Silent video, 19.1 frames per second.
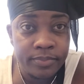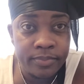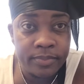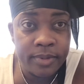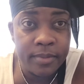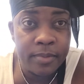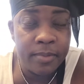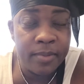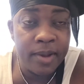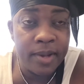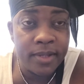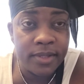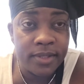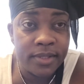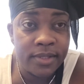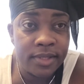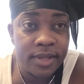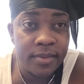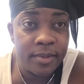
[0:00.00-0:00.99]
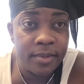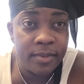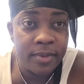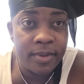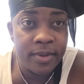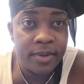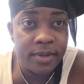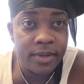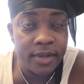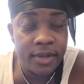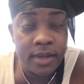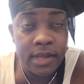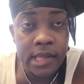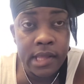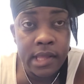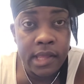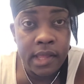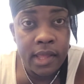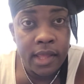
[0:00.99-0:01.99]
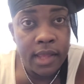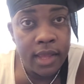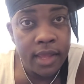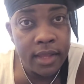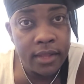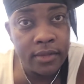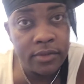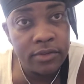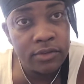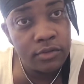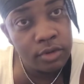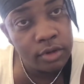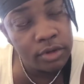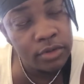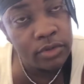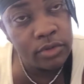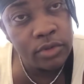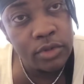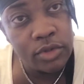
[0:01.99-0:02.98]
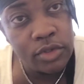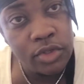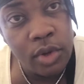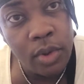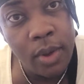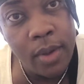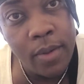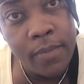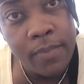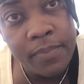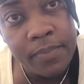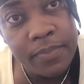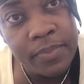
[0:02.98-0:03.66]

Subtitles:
Now my boxers and my marina, head straight to the shower.